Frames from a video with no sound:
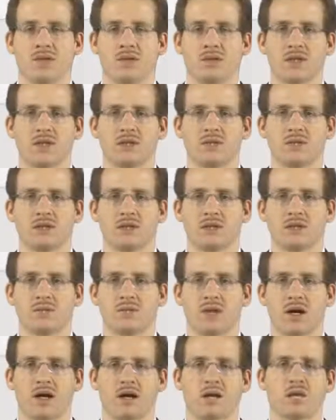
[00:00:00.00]
easily
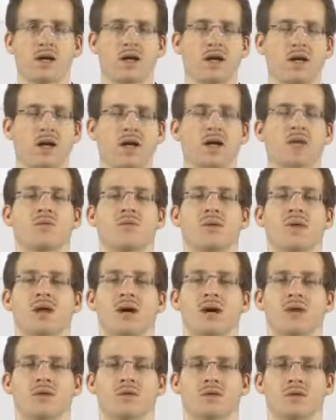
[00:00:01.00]
by, again,
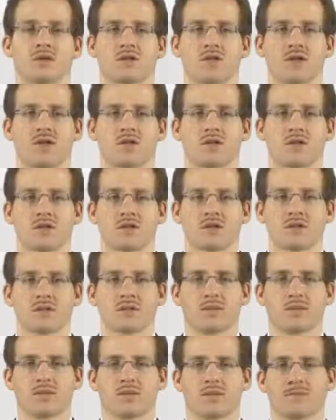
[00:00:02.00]
relying on the channel concept.